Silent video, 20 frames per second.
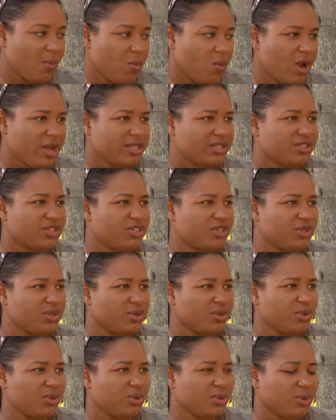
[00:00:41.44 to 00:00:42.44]
what
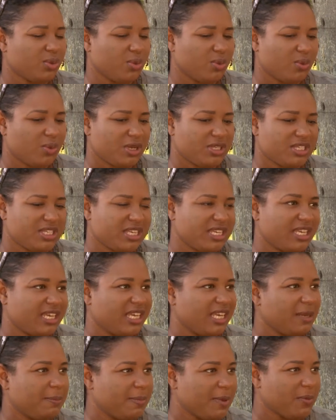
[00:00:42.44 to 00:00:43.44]
to
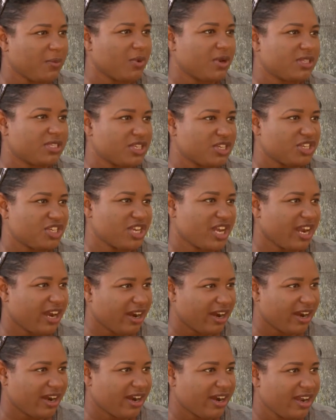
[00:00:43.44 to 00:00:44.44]
keep and what to
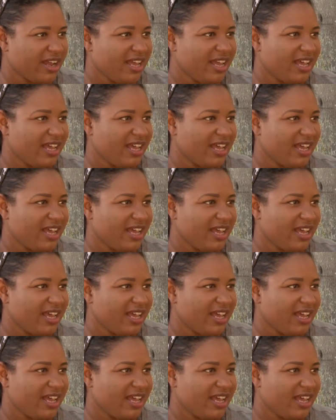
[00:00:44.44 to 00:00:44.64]
share,